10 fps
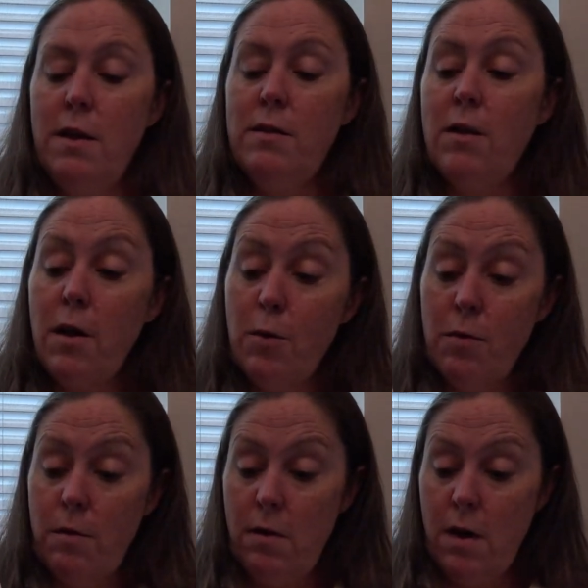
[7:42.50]
So
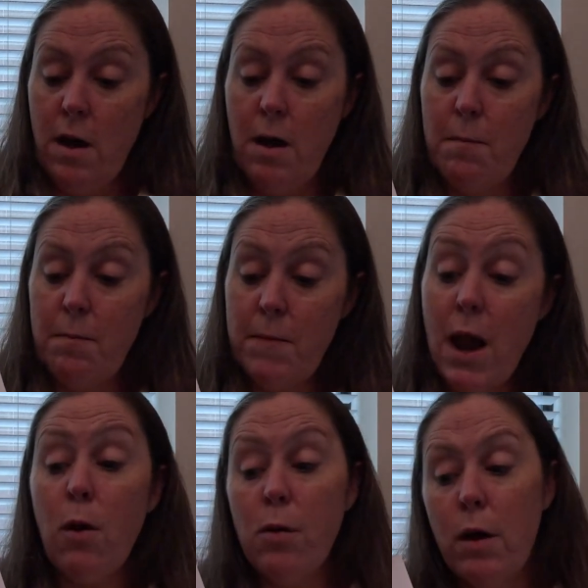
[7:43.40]

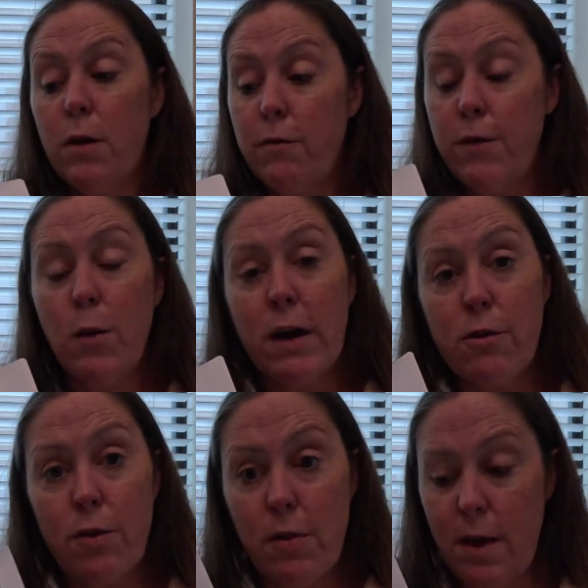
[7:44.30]
now a few
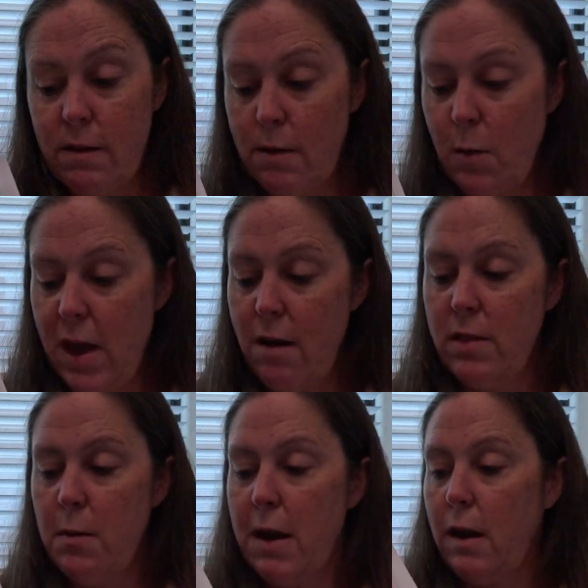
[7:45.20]
extra things that we have
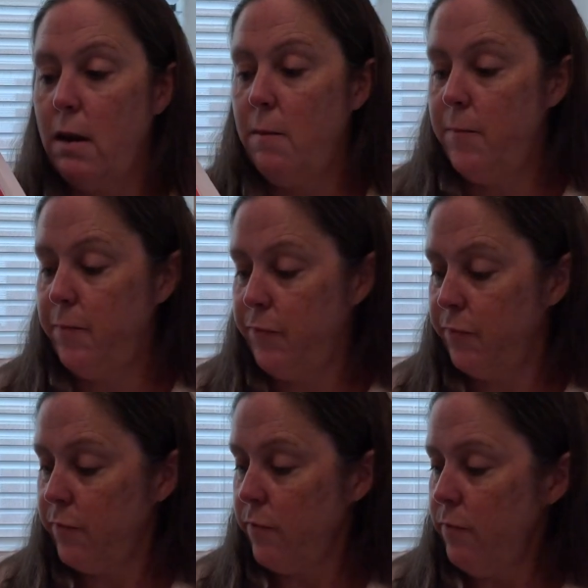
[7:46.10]
in the back.
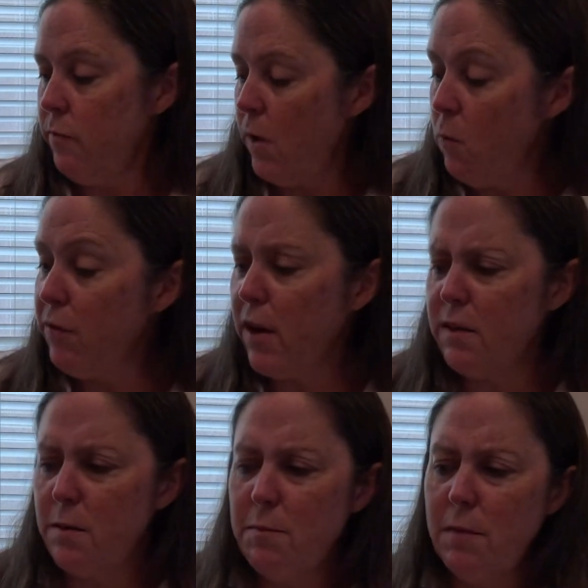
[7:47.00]
We've
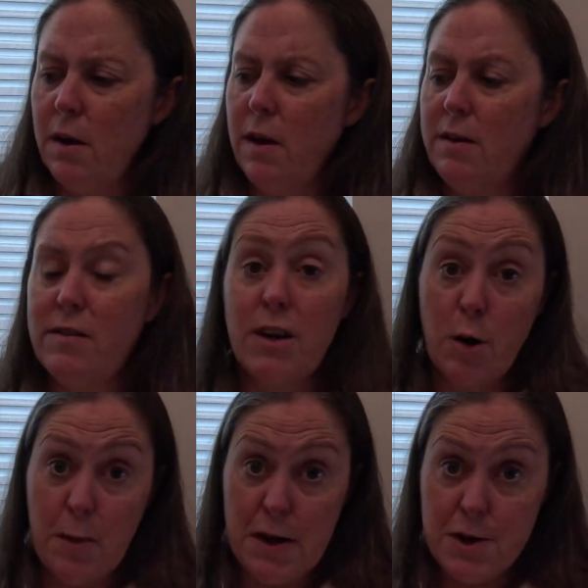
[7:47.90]
got some
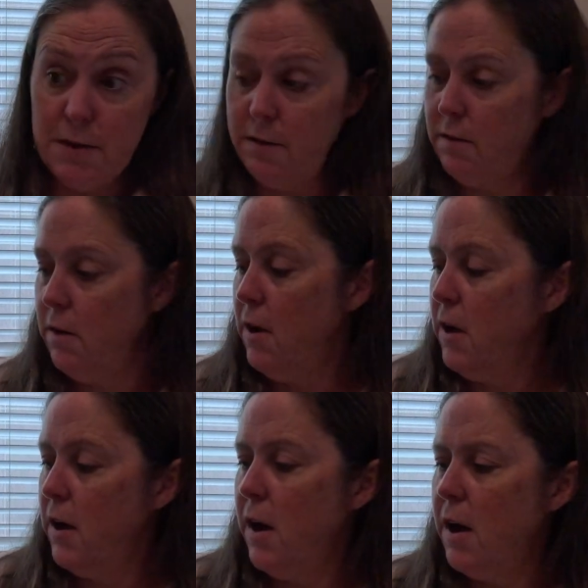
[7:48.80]
sticker pages,
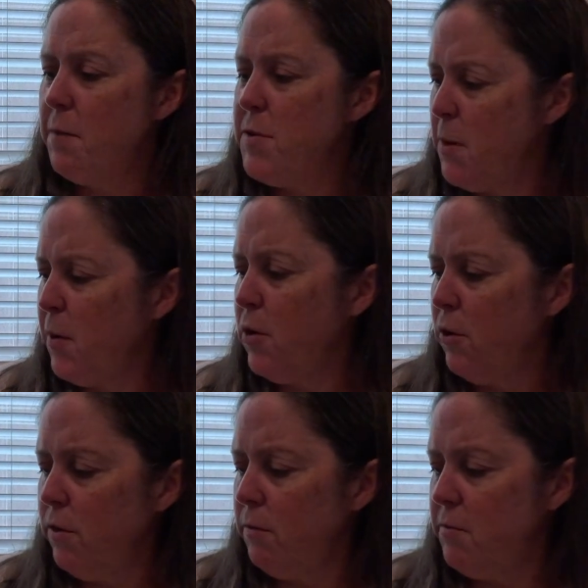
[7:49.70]

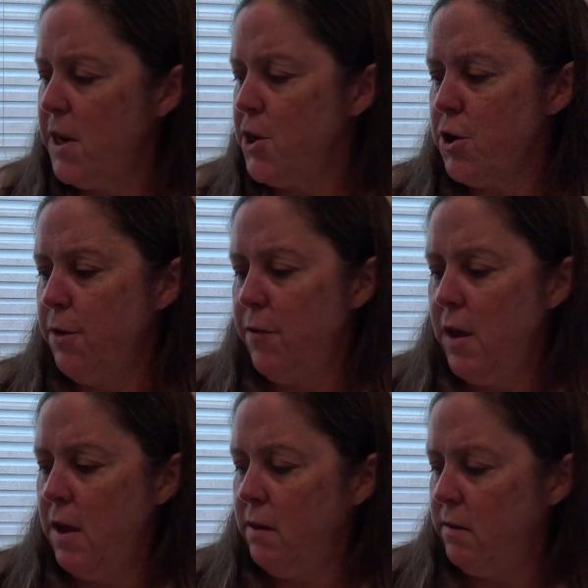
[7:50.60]
typical teacher
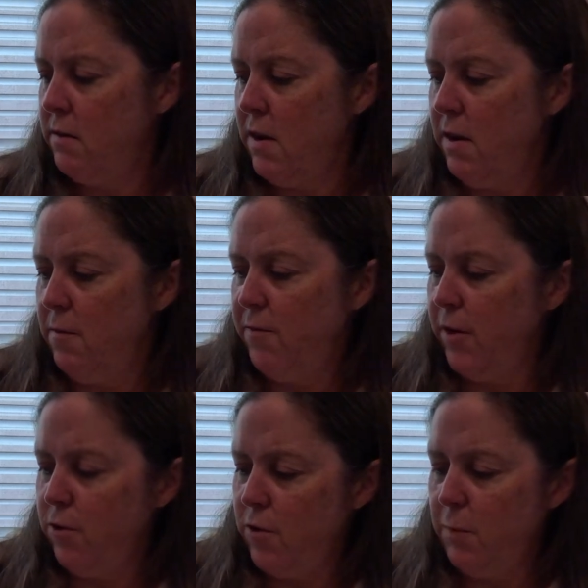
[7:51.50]
things,
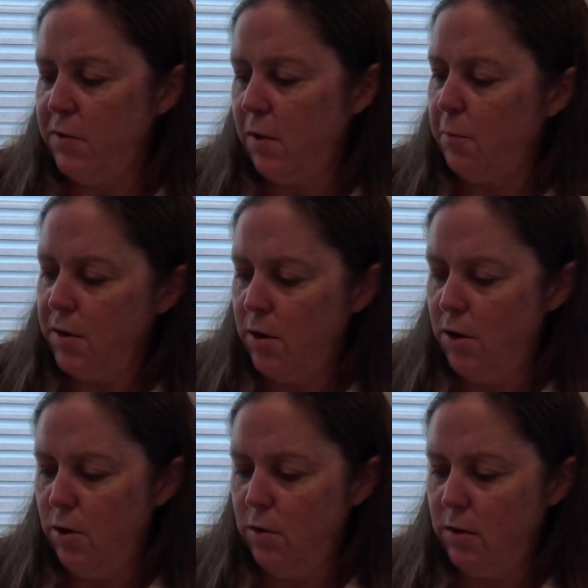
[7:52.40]
field trips,
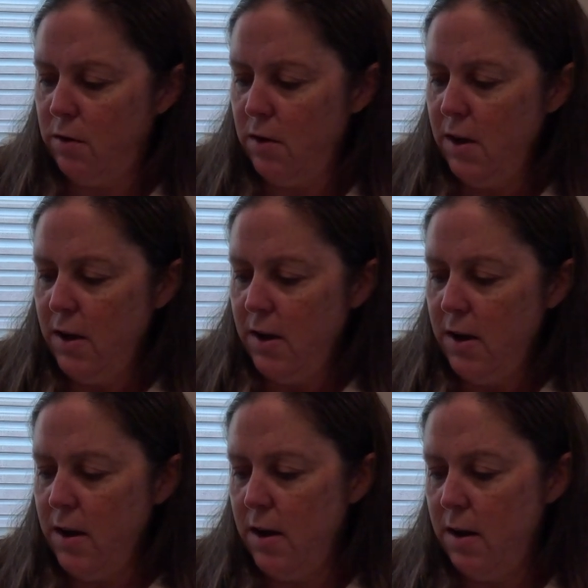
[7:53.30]
substitutes,
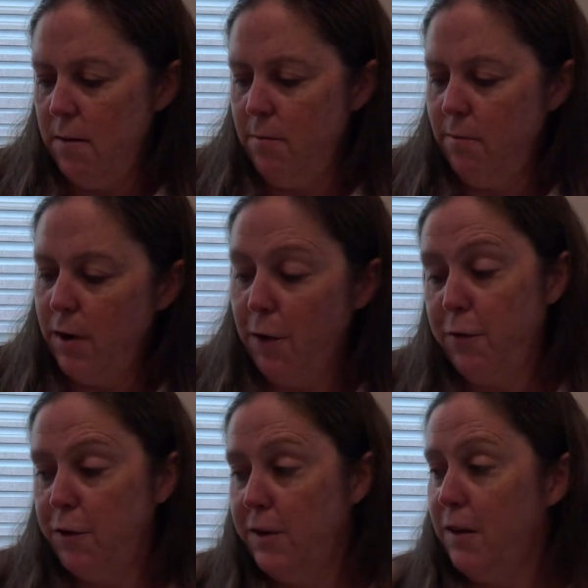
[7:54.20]

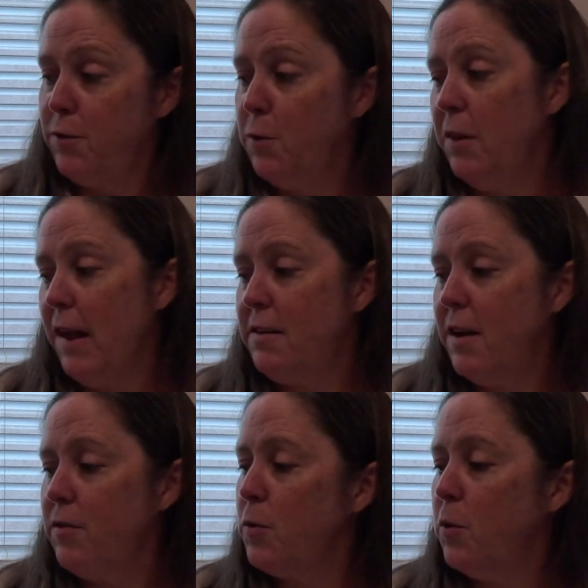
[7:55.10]
first day of school, last day
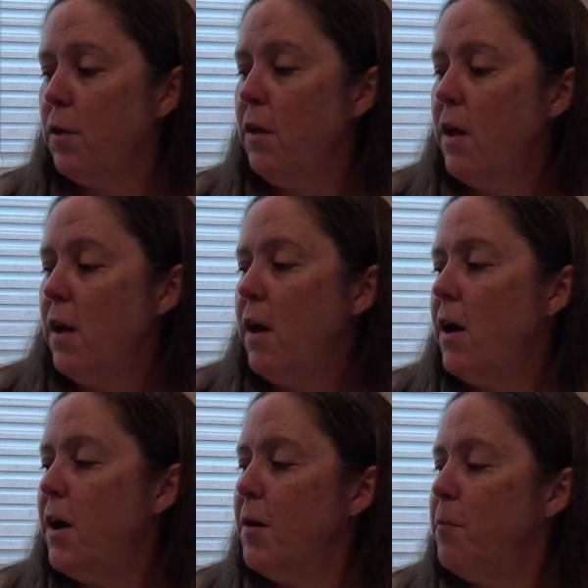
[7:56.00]
of school,
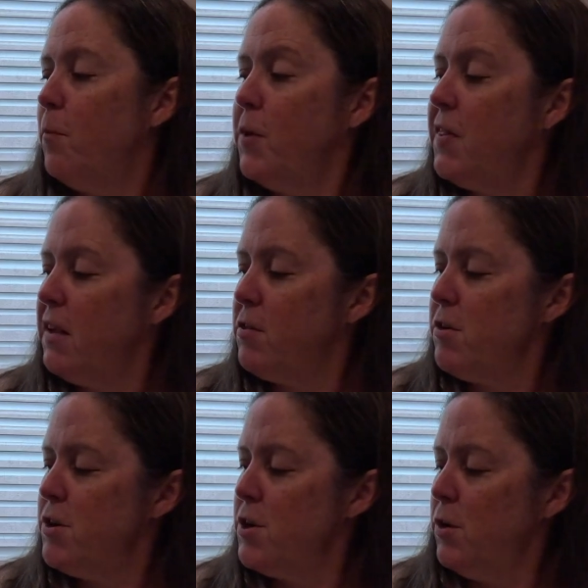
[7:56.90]
when things are
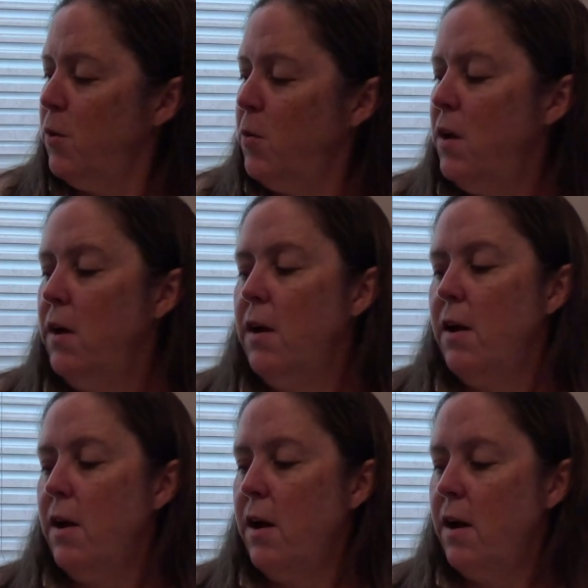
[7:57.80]
due.
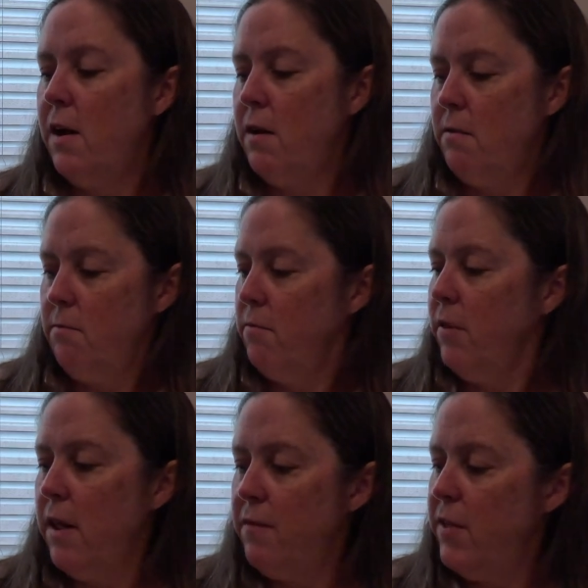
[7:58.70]

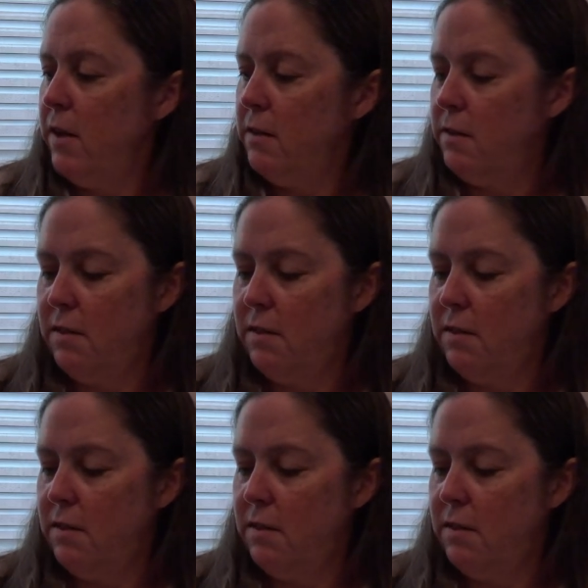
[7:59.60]
Love these.